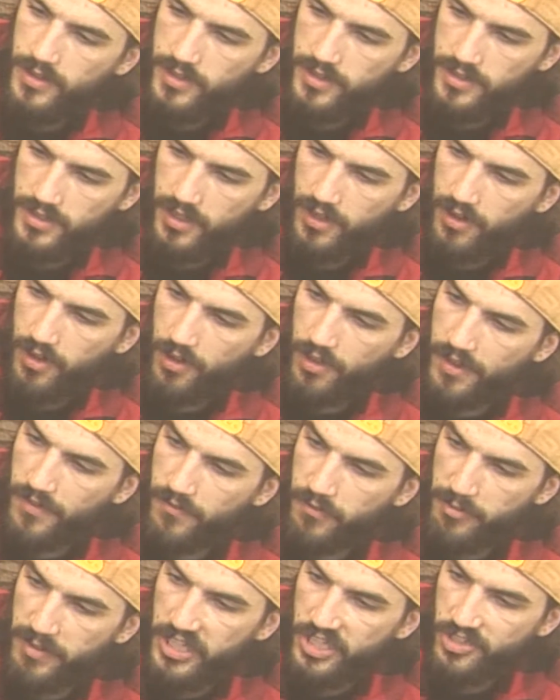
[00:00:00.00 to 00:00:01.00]
It's got all the
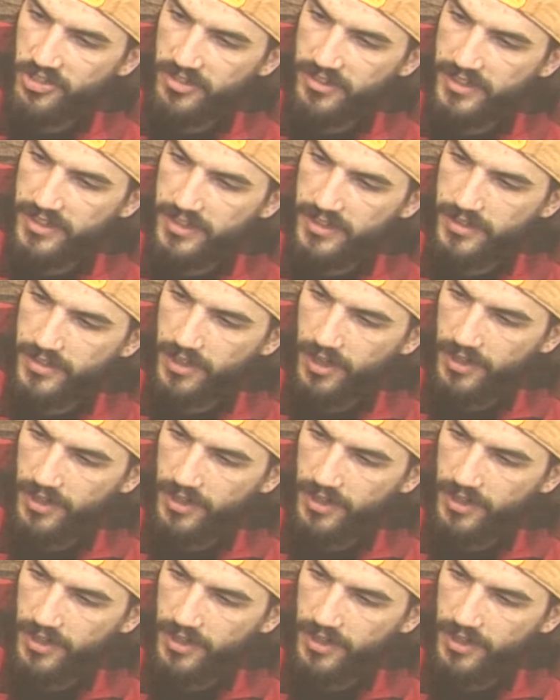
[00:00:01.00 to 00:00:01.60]
information you need.